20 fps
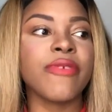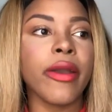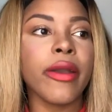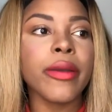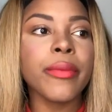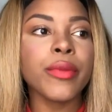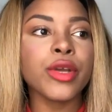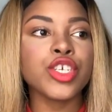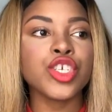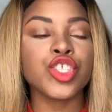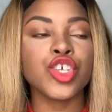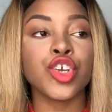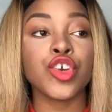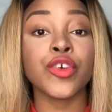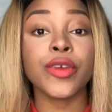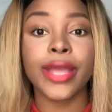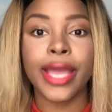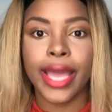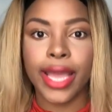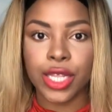very much the
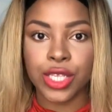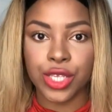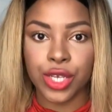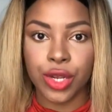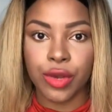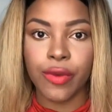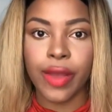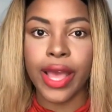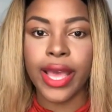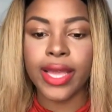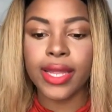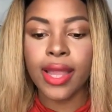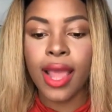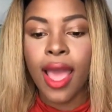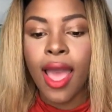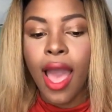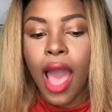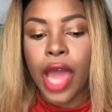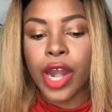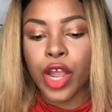creator, right?
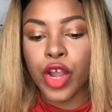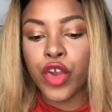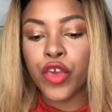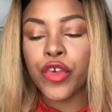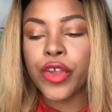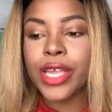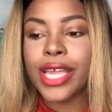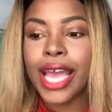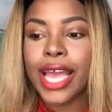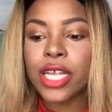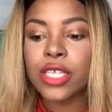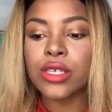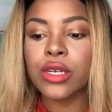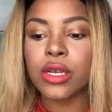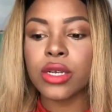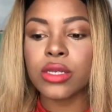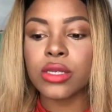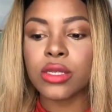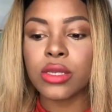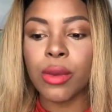And a creator
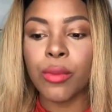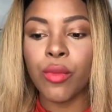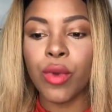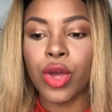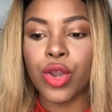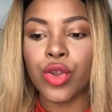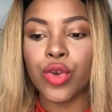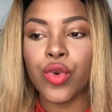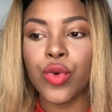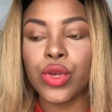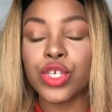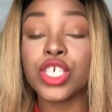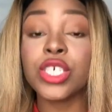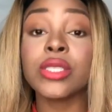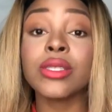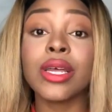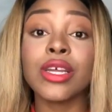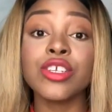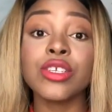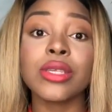is someone who, she's
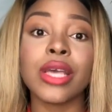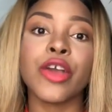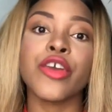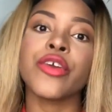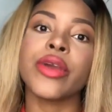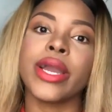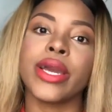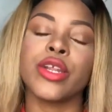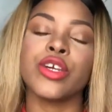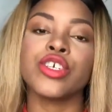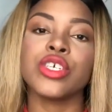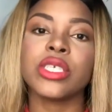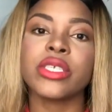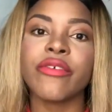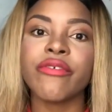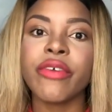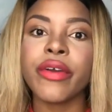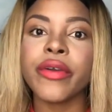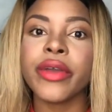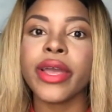not just a creator, she's a
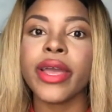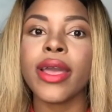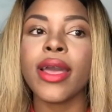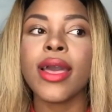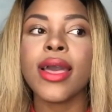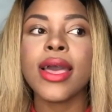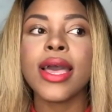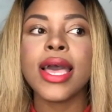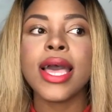very